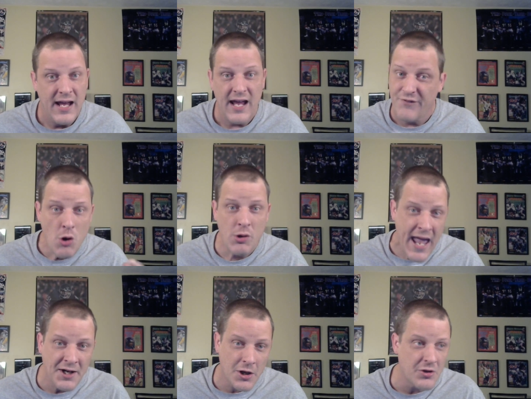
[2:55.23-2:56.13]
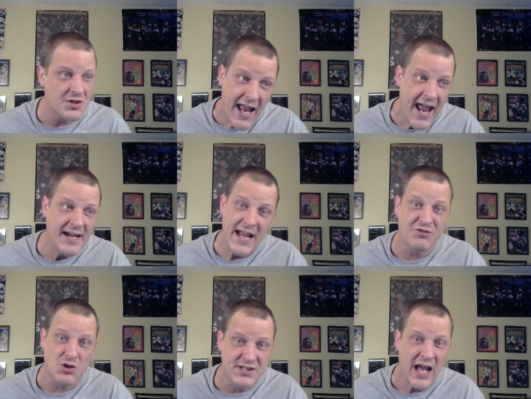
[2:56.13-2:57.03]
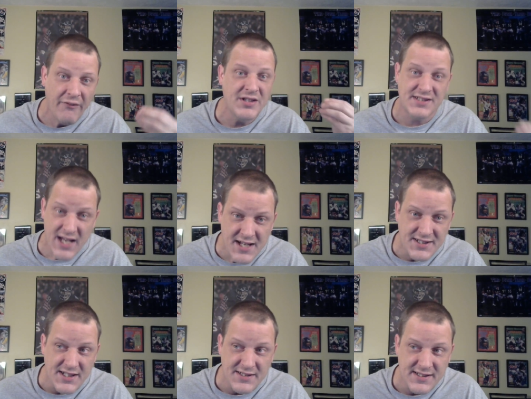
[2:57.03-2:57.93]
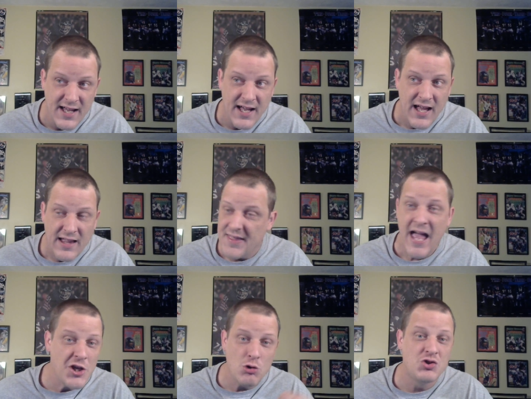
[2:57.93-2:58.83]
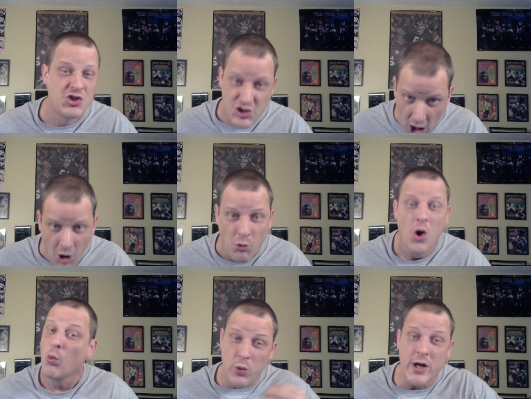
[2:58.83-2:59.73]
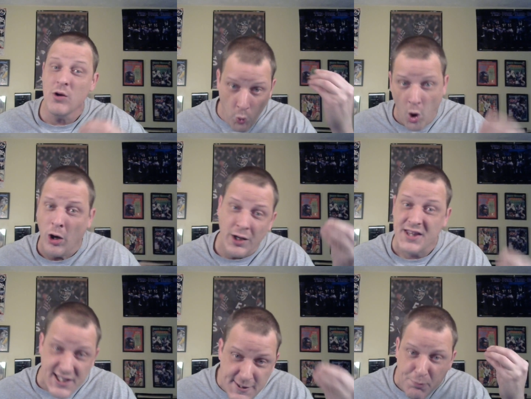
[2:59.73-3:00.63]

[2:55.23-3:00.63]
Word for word: if you can't understand after seven seasons that you don't reward this